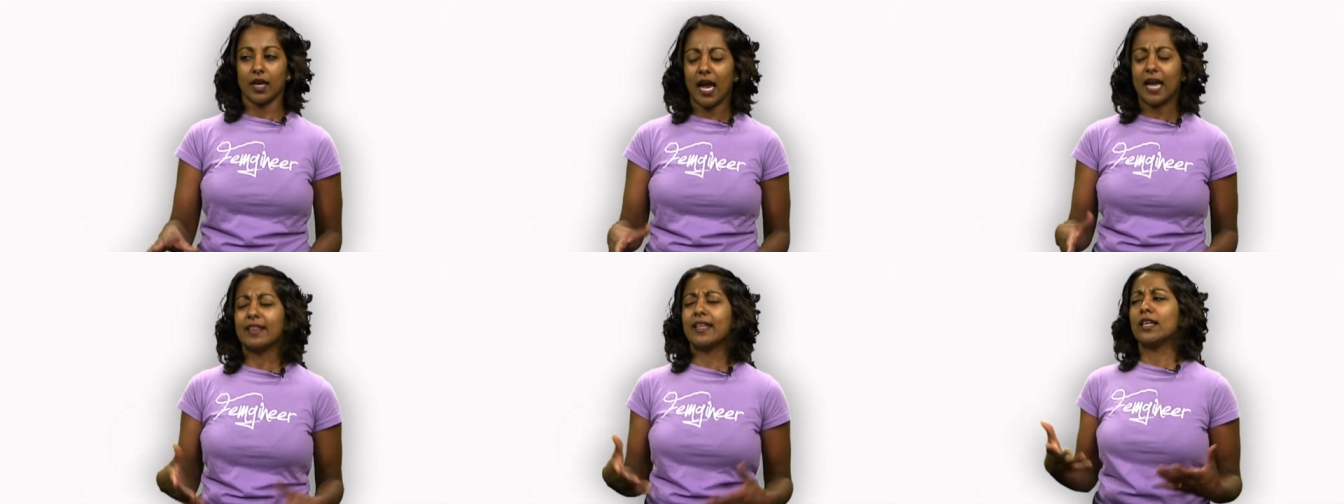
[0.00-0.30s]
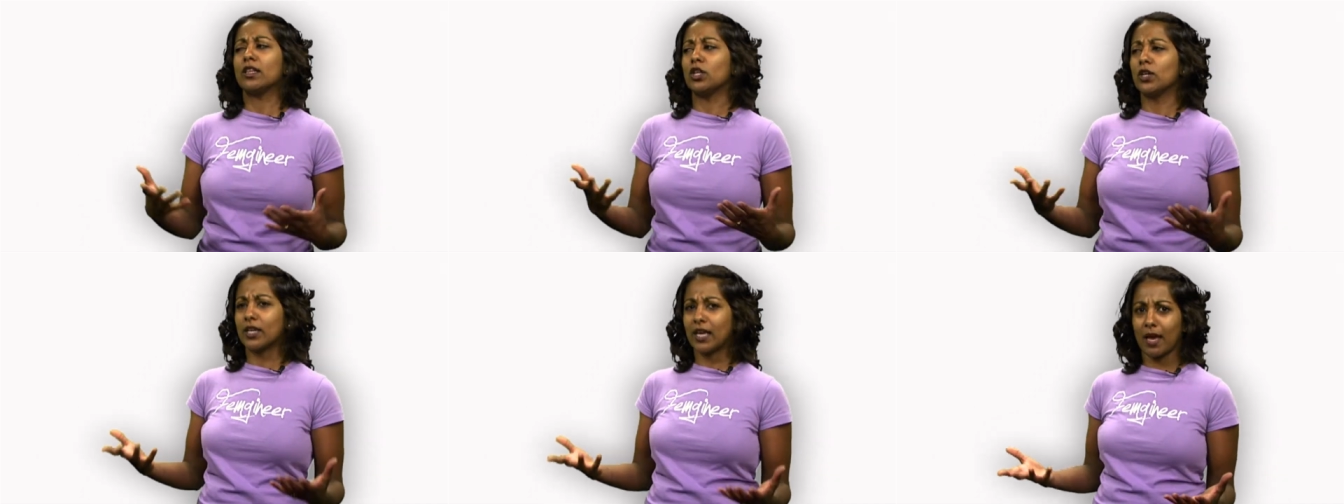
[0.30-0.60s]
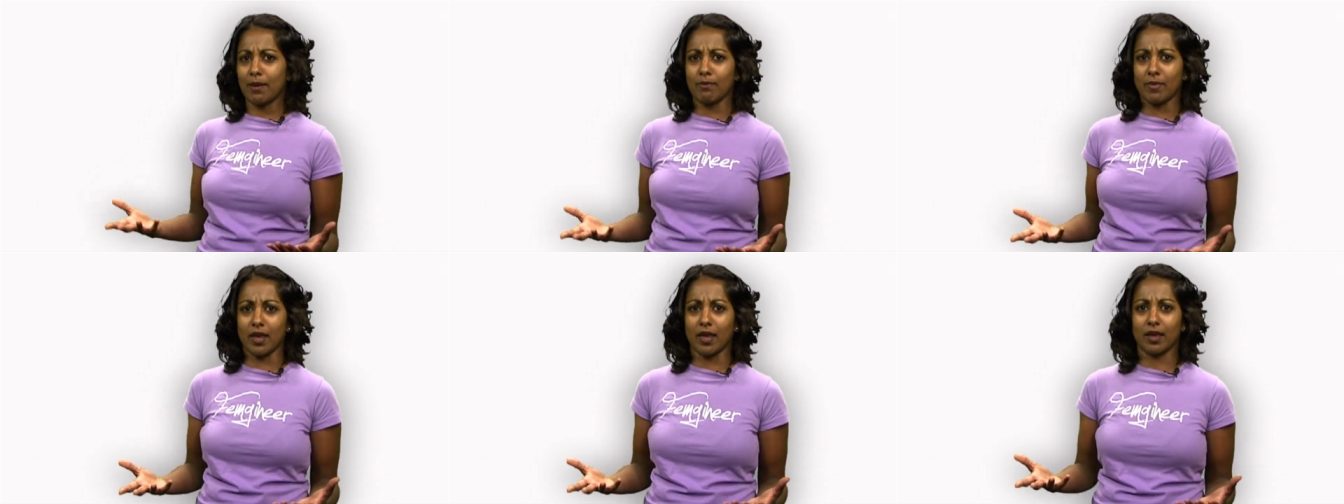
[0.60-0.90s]
And they look
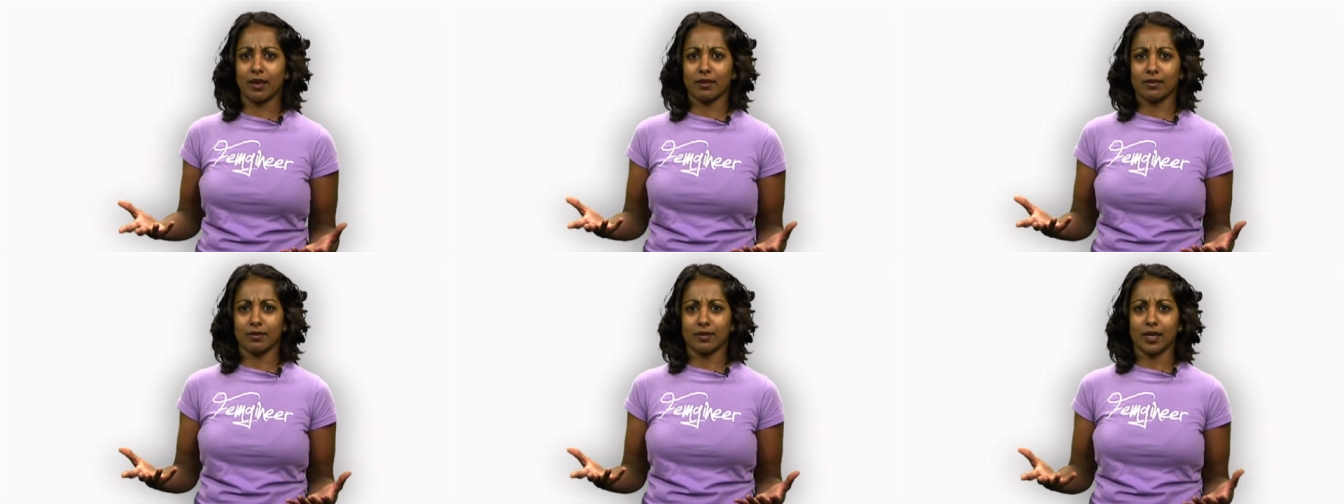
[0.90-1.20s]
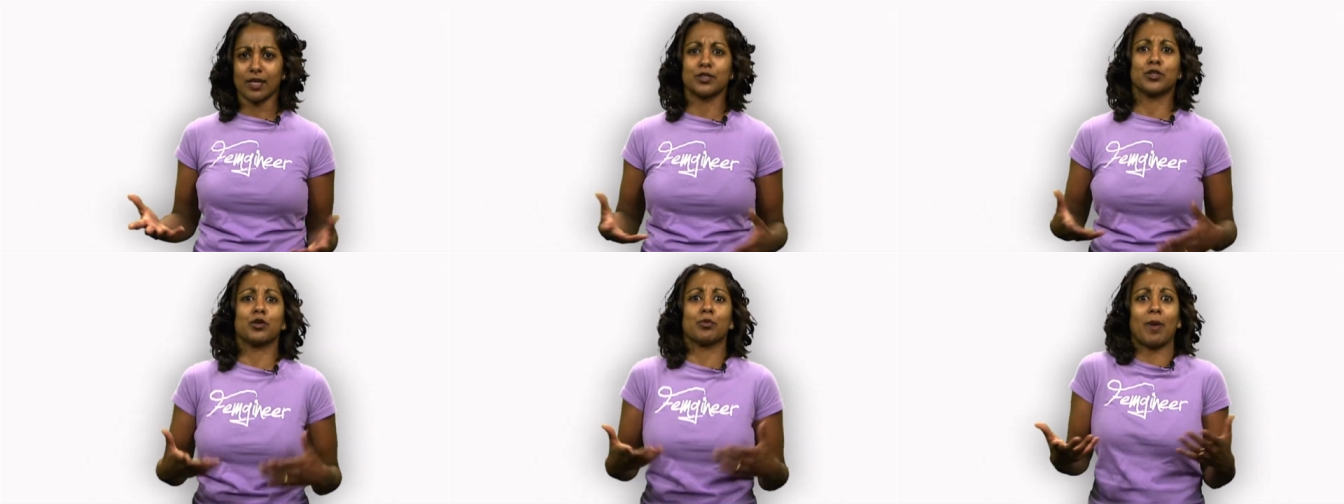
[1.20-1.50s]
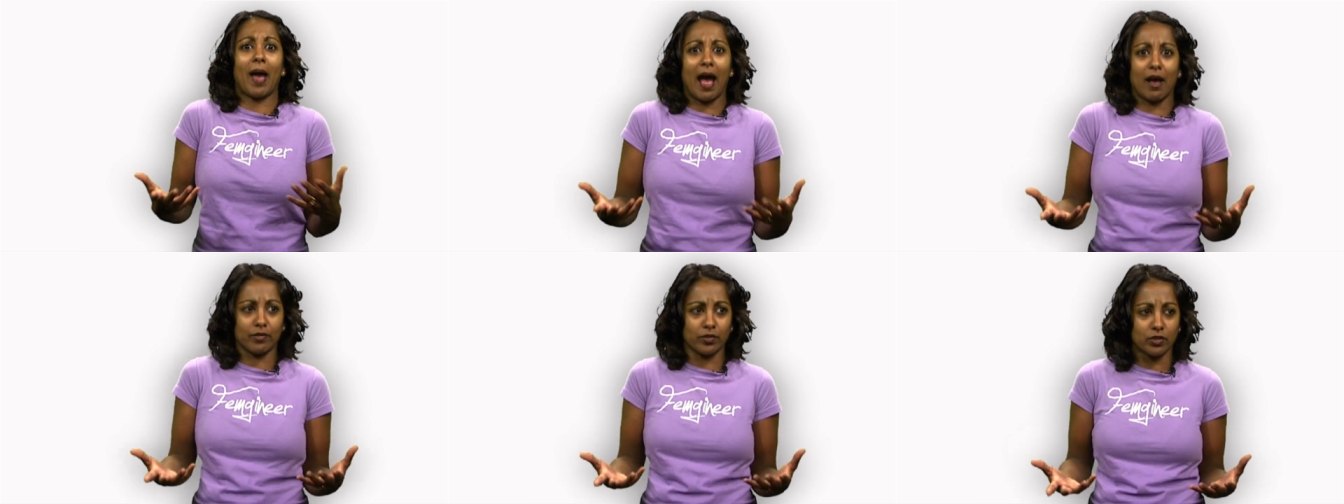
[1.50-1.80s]
at me because they're
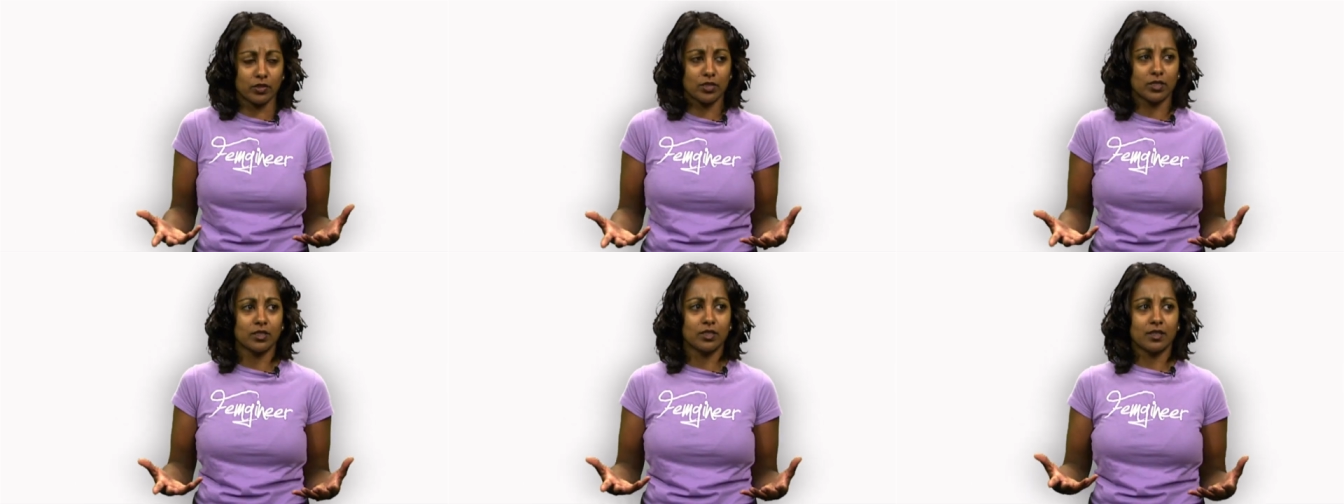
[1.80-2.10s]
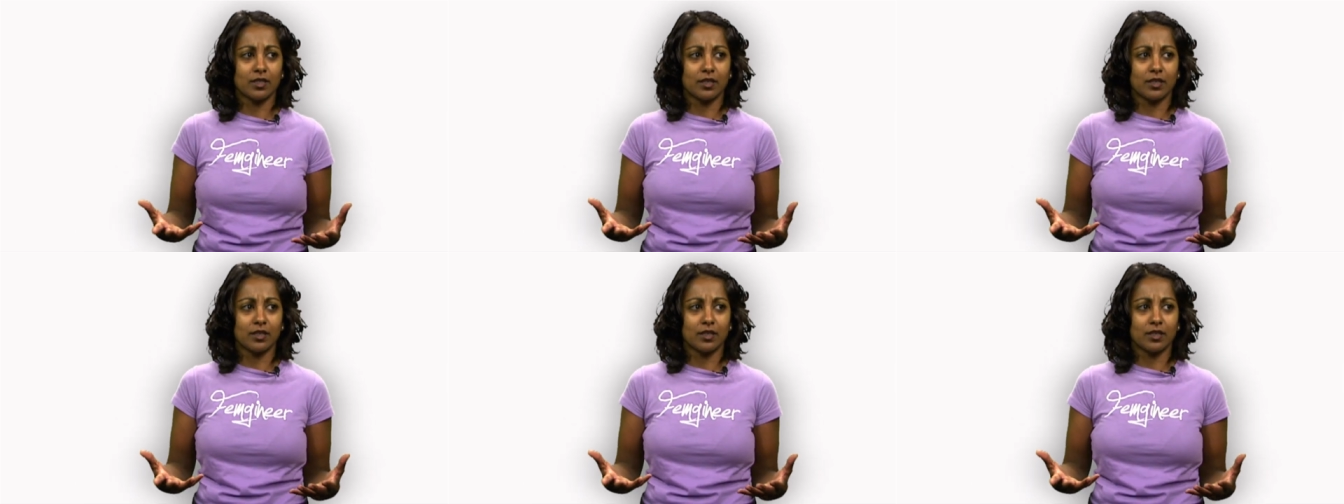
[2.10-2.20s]
baffled.